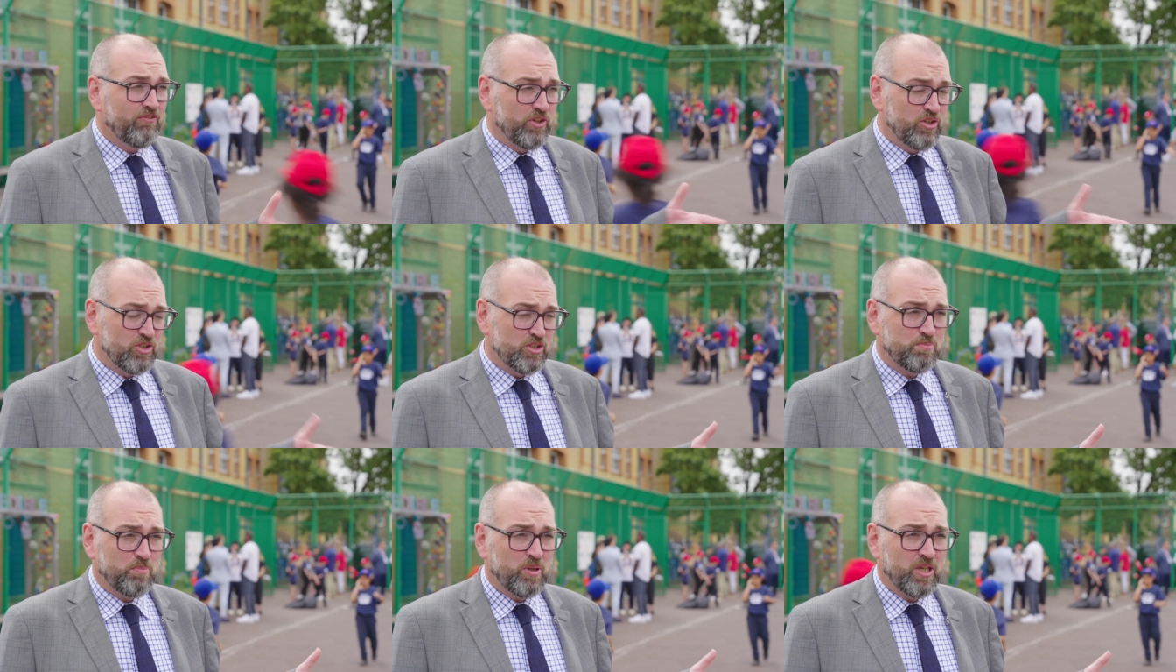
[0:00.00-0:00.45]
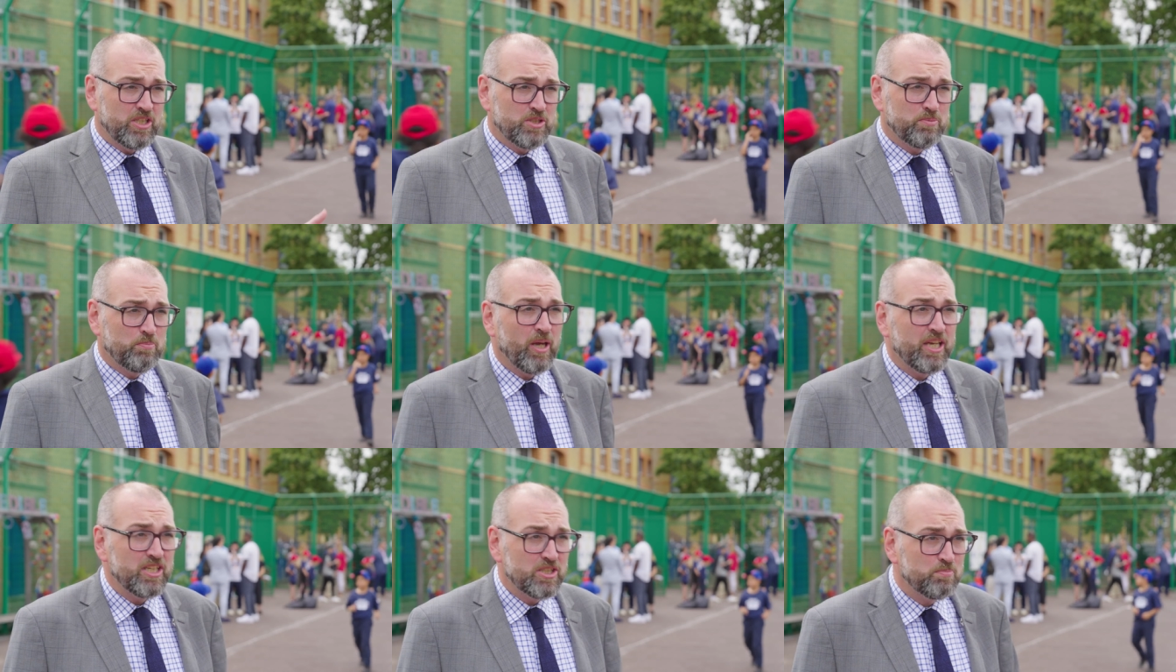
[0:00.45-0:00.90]
first pitch
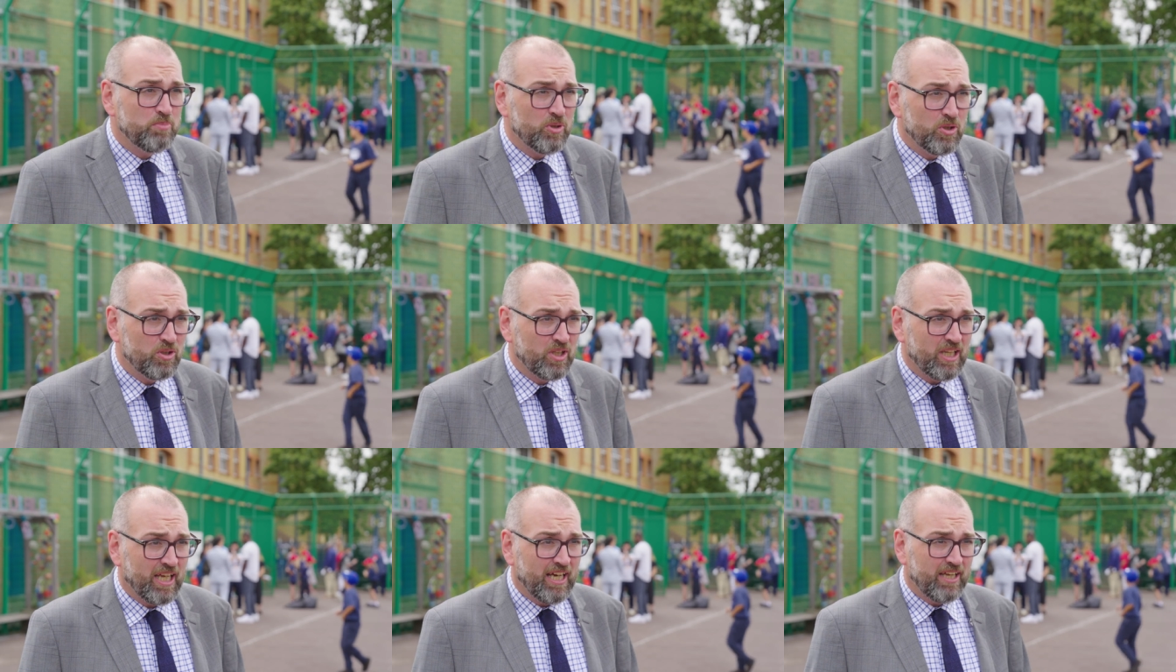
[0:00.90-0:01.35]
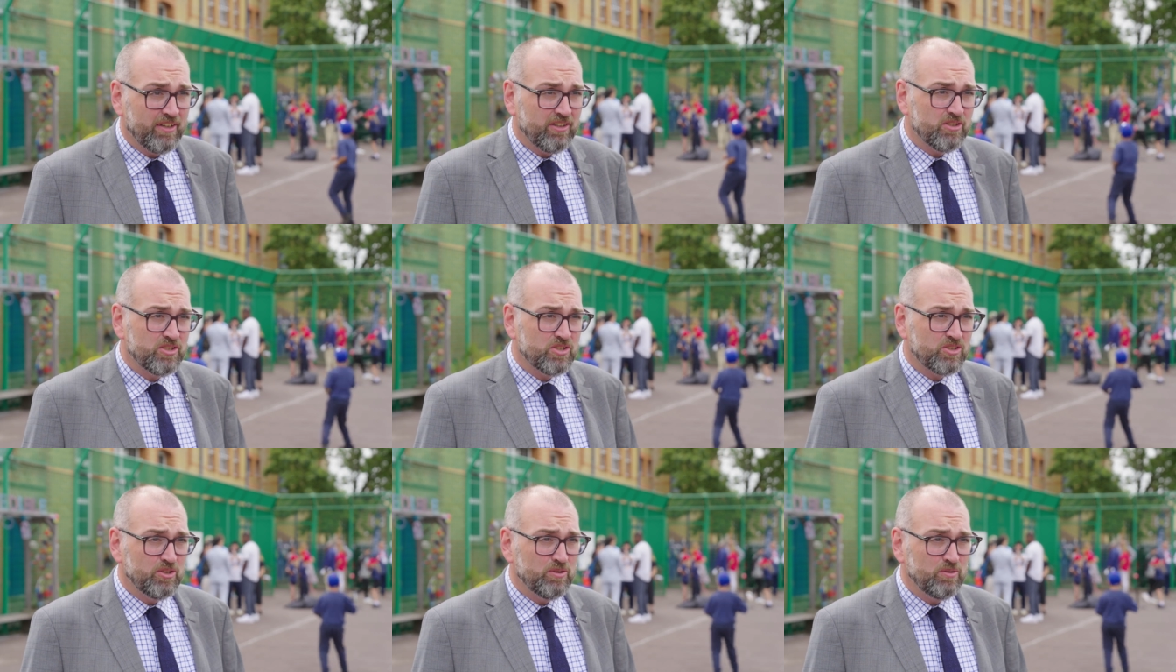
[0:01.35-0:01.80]
baseball at the
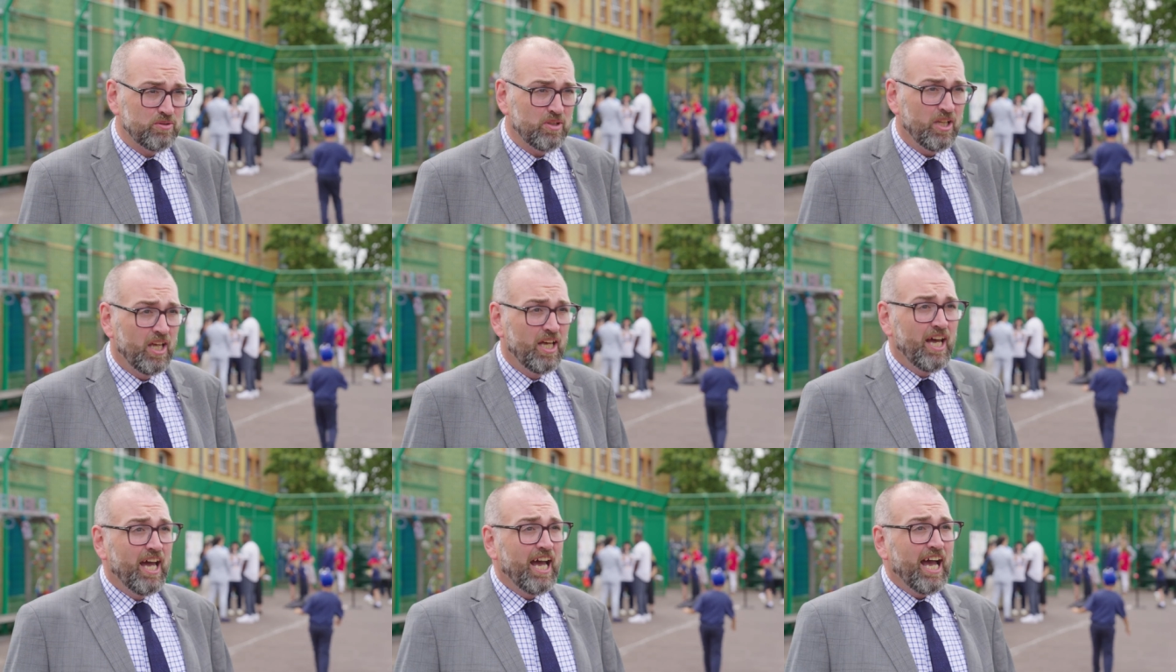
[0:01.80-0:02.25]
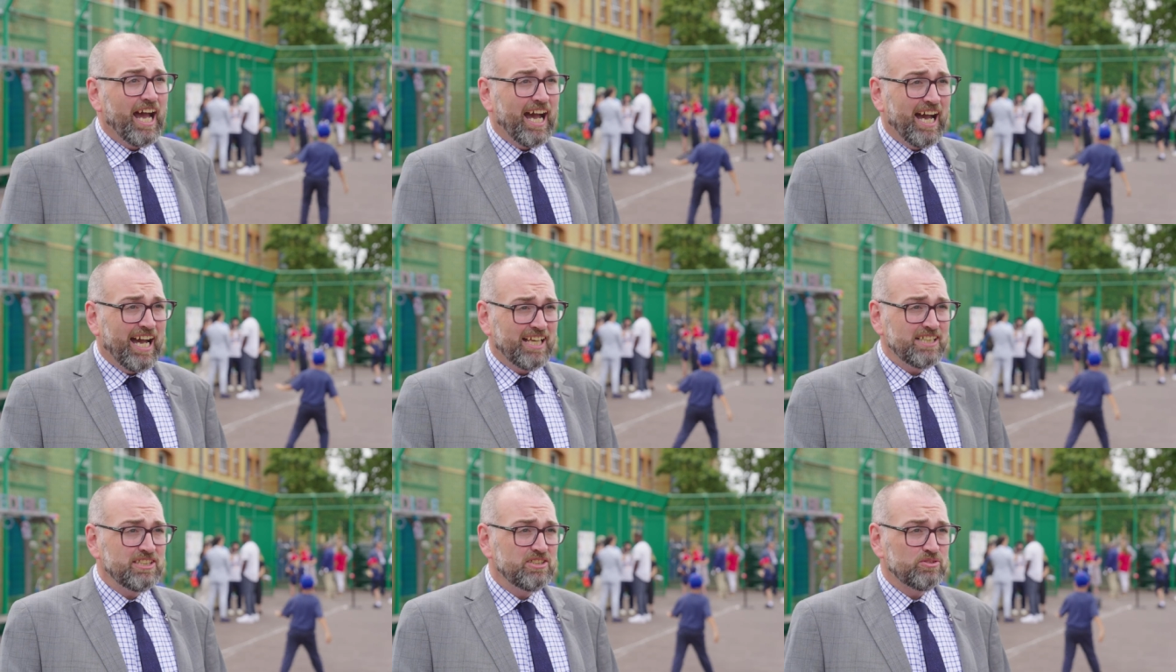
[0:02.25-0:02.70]
school
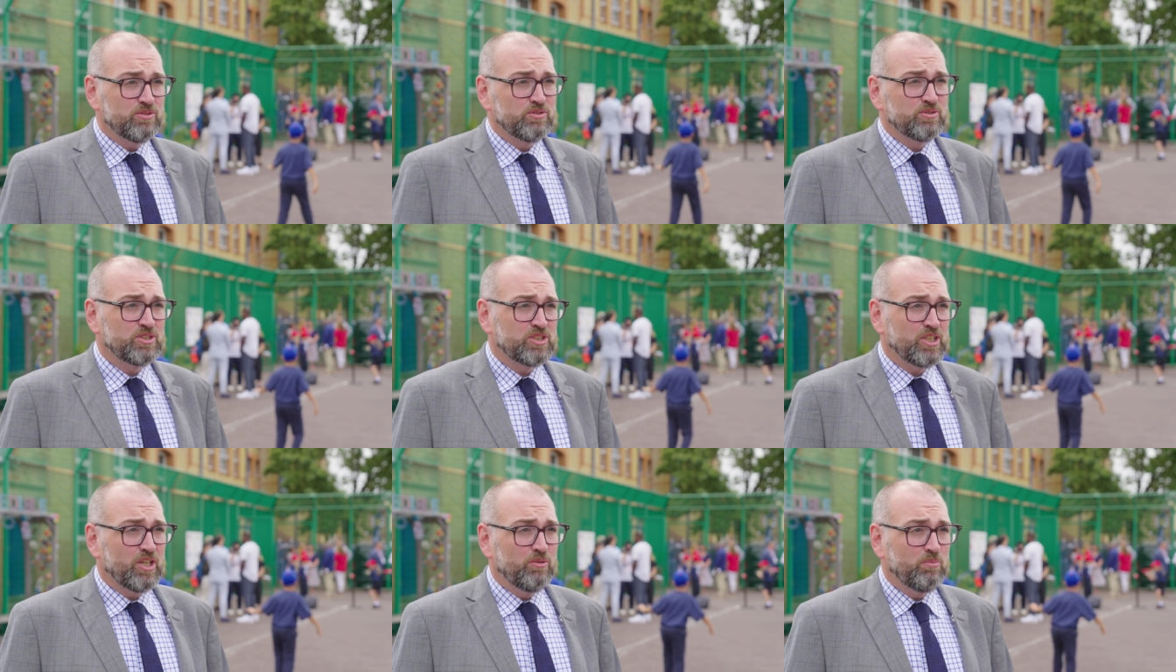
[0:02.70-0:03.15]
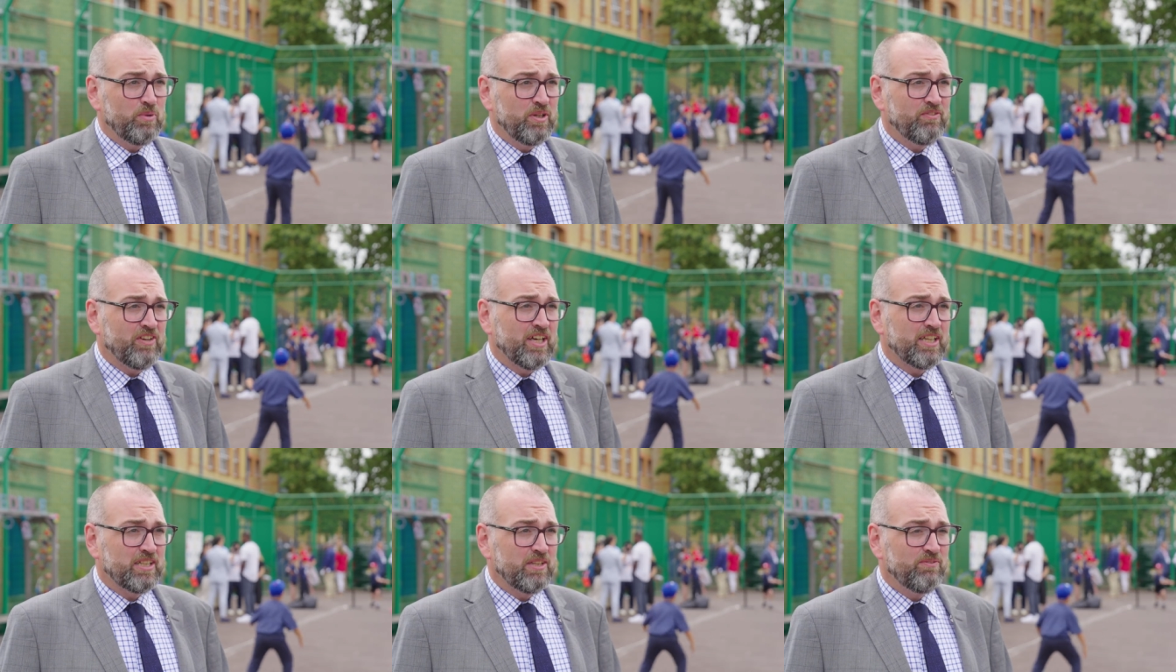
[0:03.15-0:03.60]
and also we've
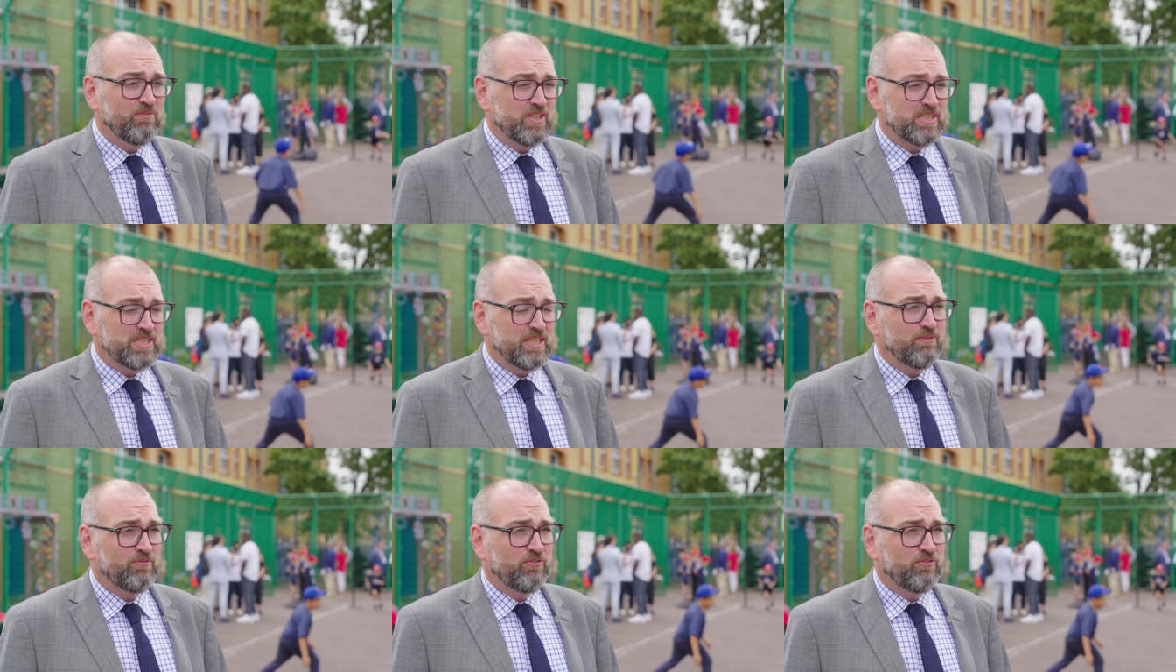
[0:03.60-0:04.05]
had the visit